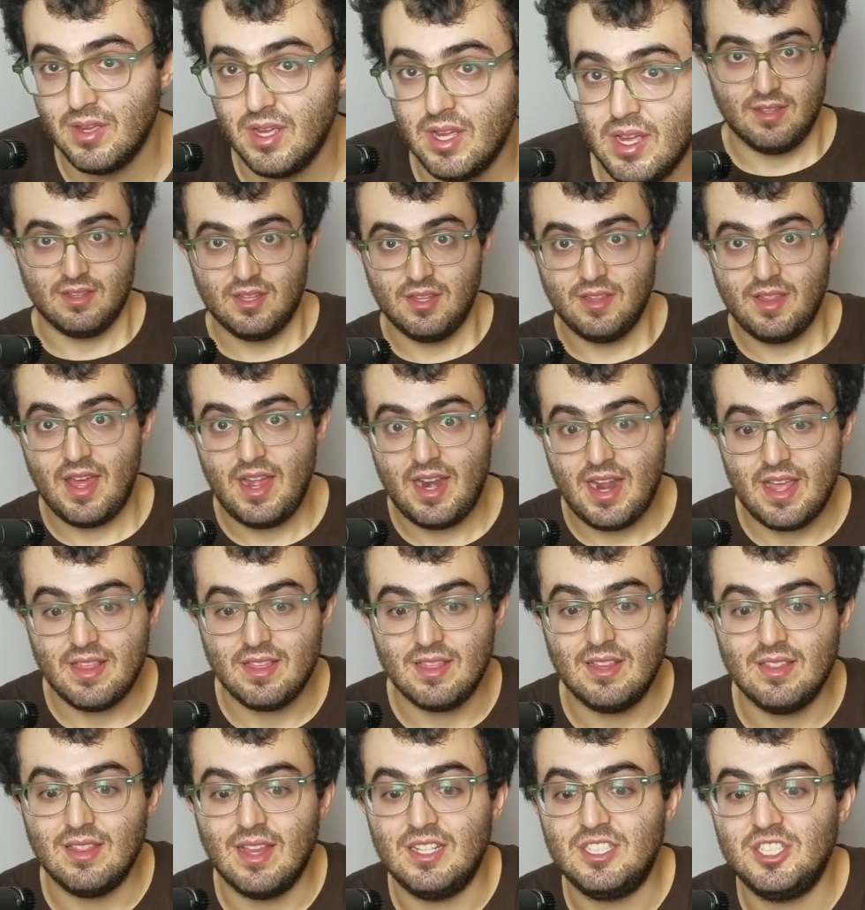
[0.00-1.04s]
To that end,
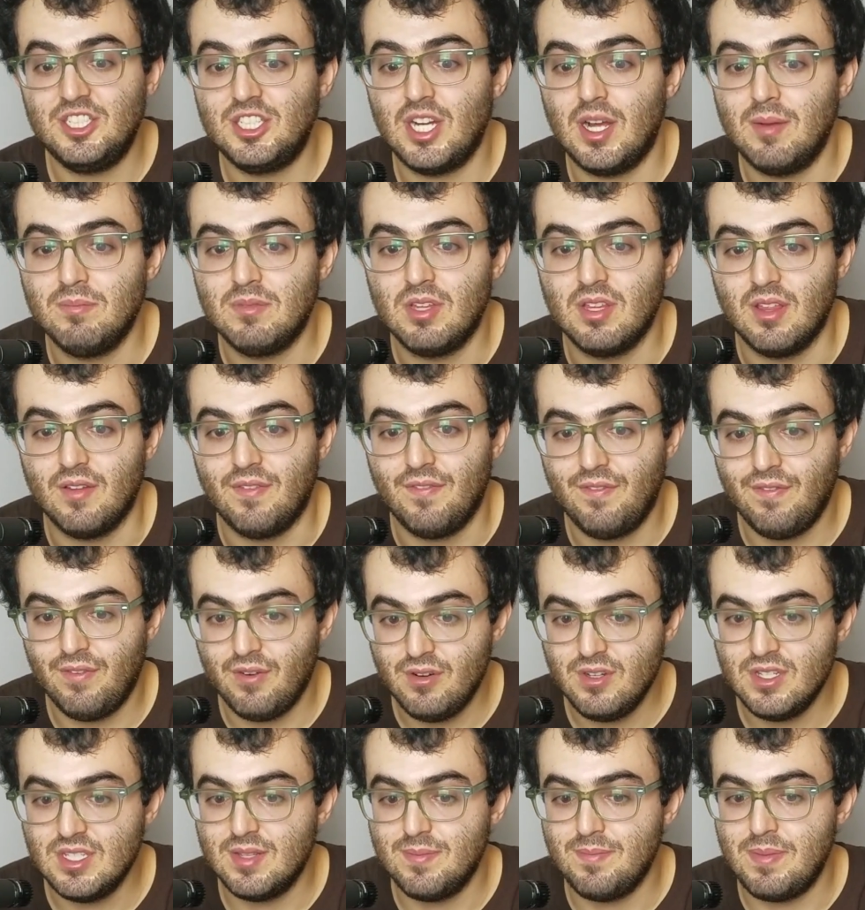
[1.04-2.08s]
let's jump to the
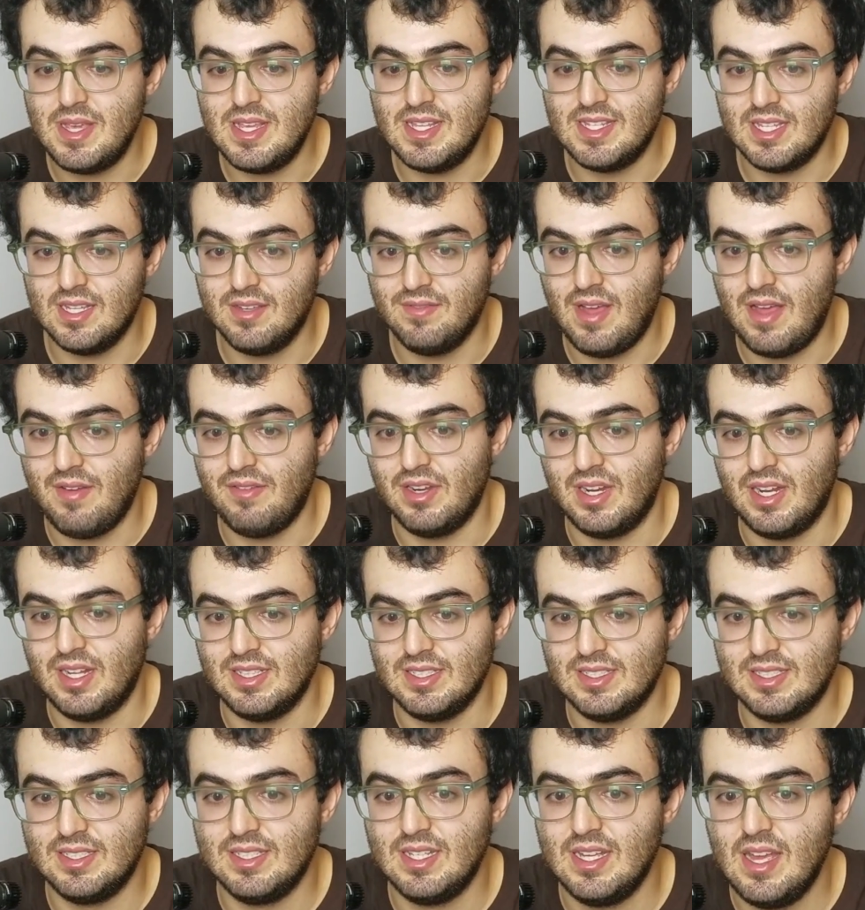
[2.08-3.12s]
first piece of
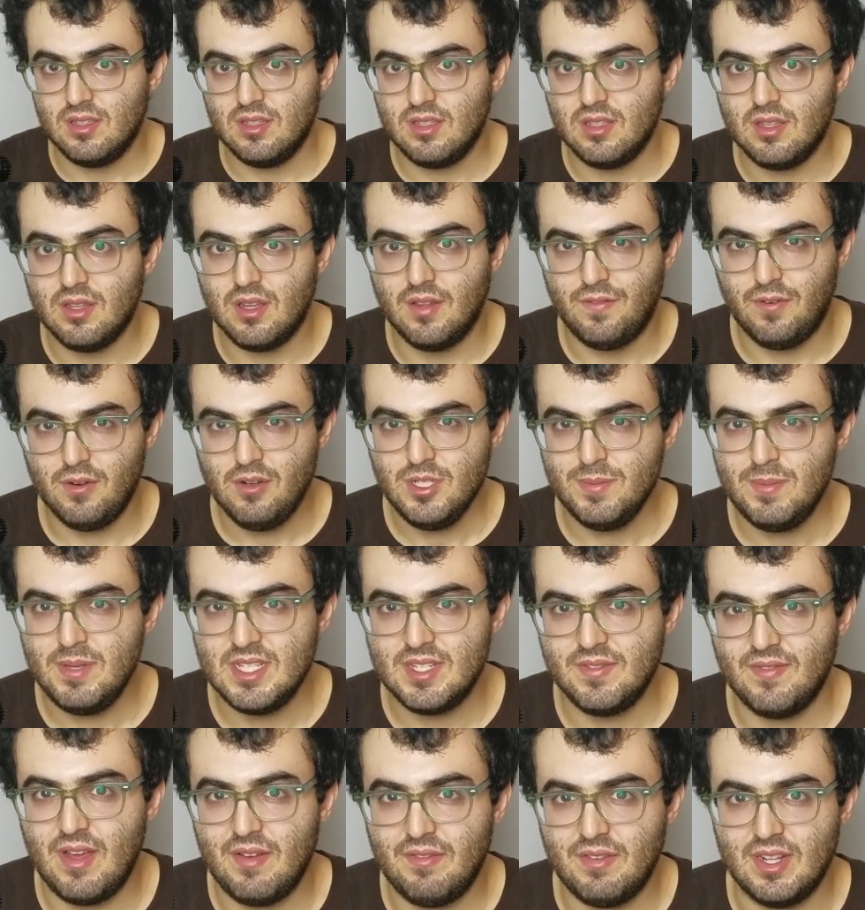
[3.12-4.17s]
evidence. The first piece of
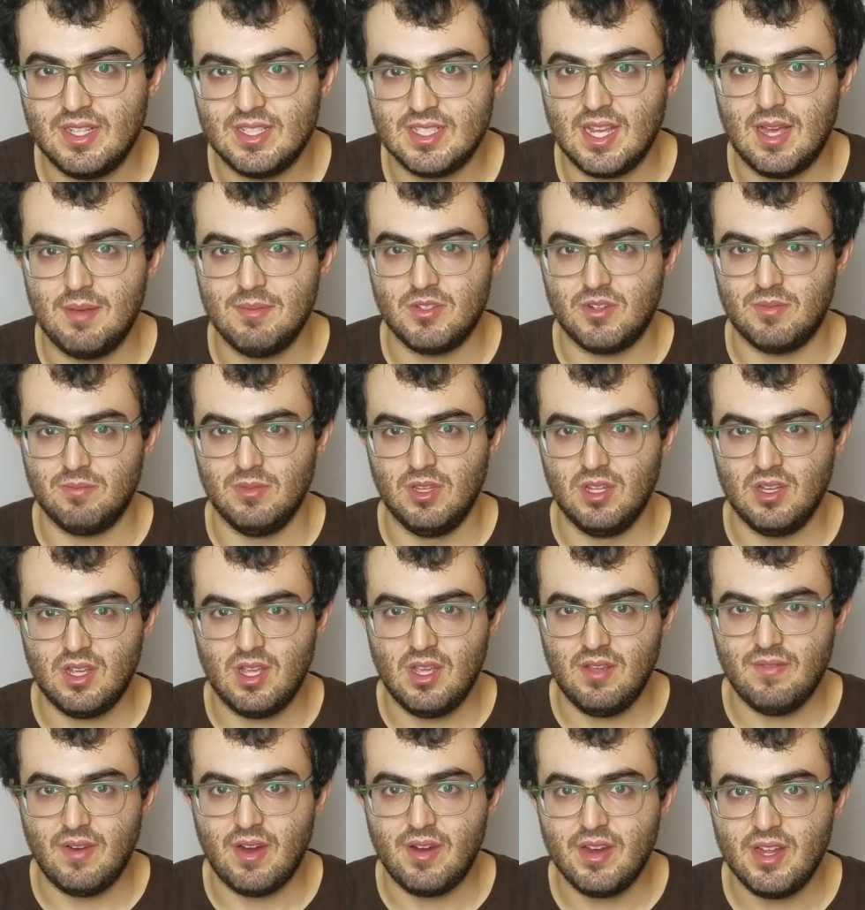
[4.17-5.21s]
evidence comes from looking
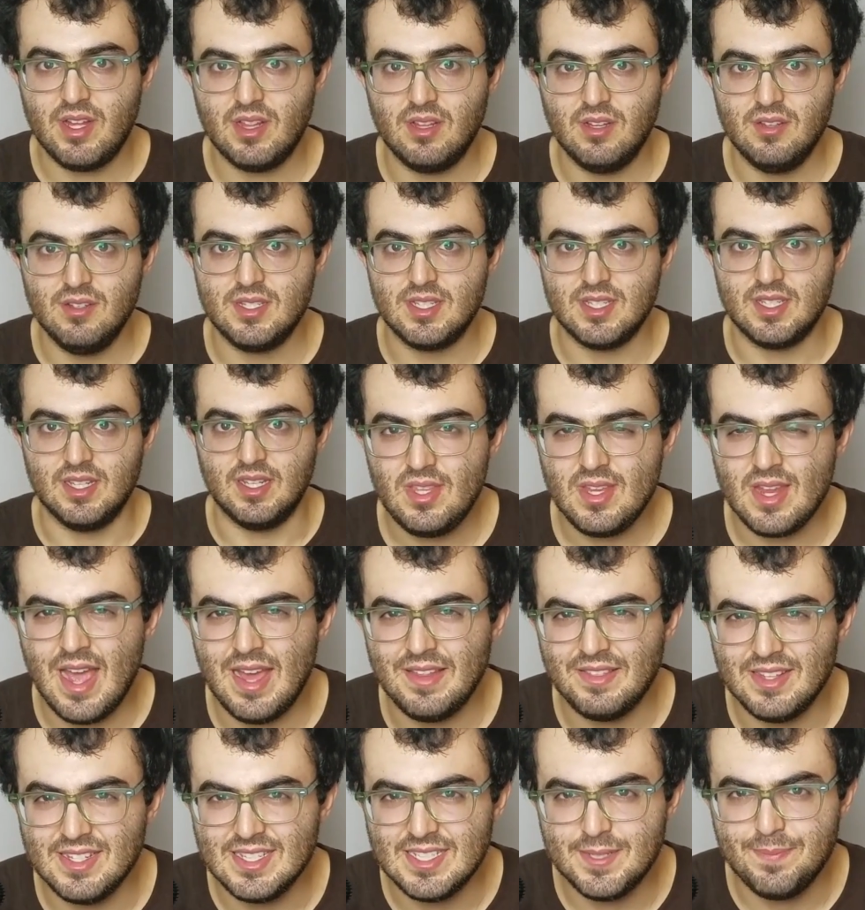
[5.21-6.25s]
very closely at the
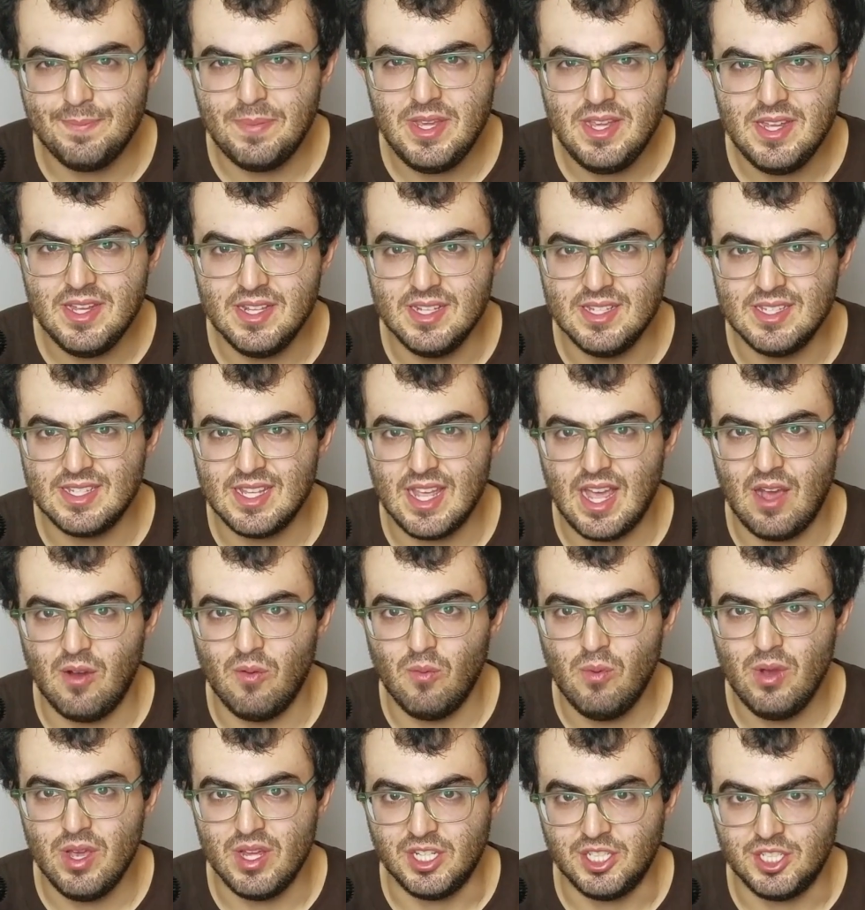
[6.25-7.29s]
speeds at
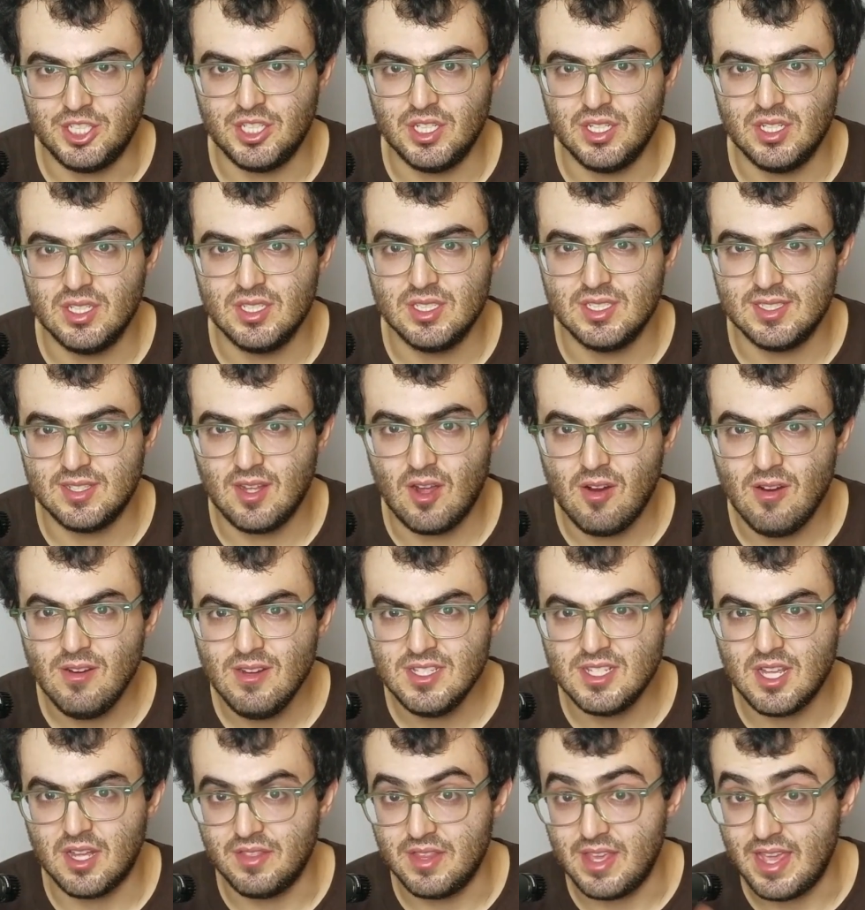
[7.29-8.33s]
which stars
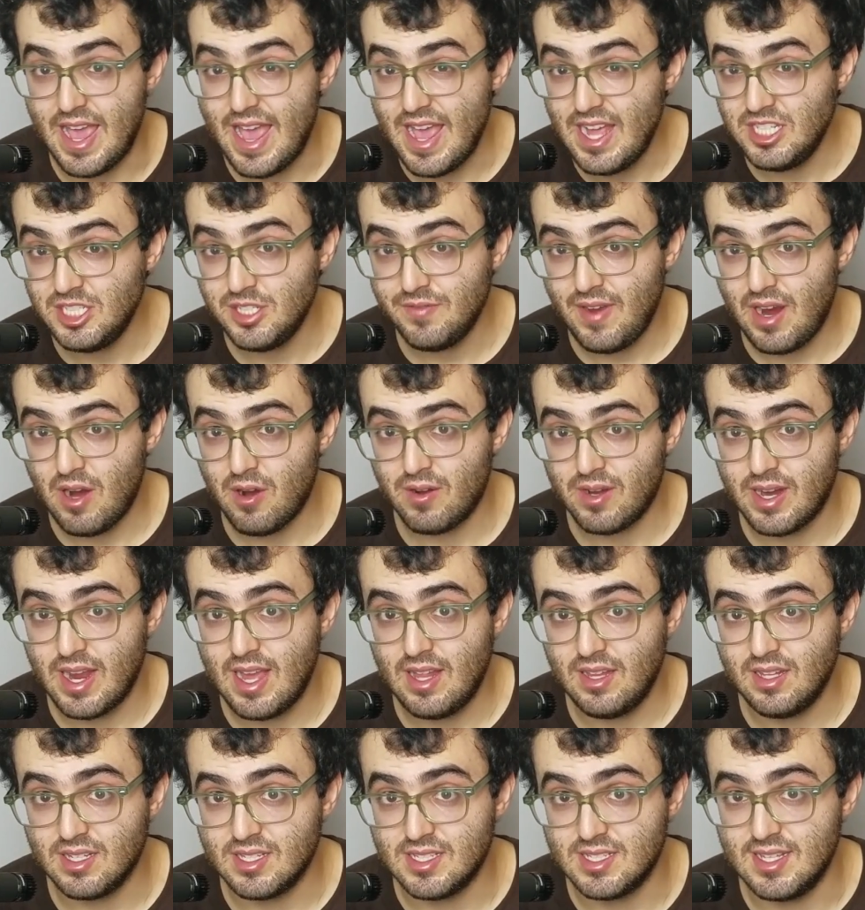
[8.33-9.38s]
on the edge of our
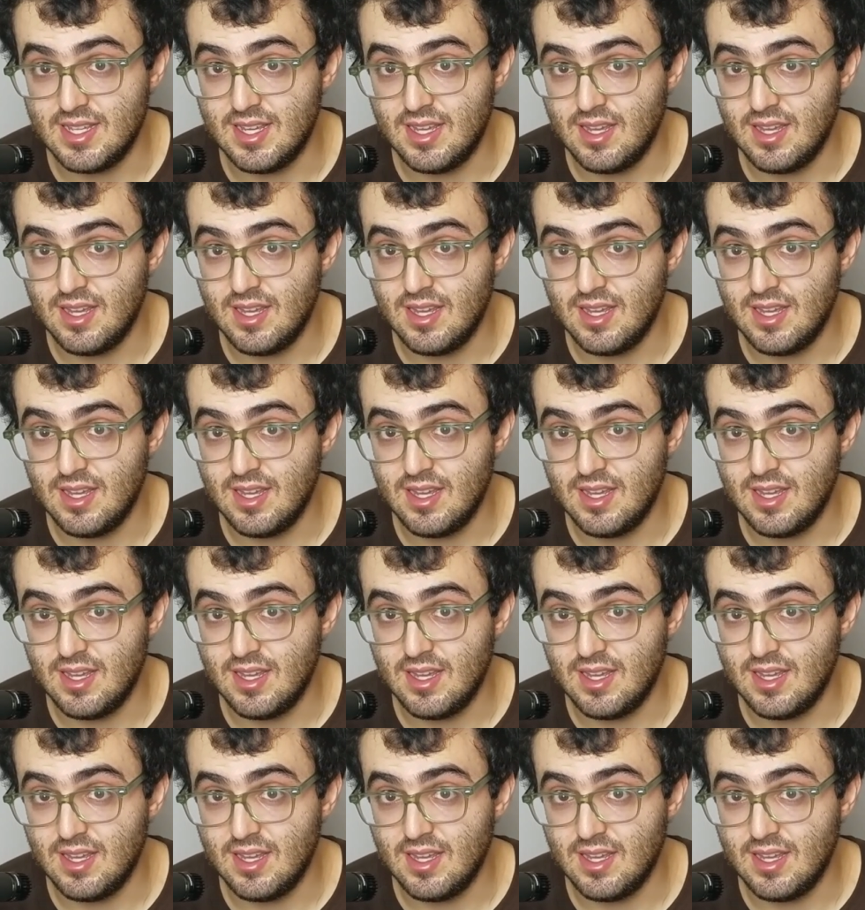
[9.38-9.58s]
galaxy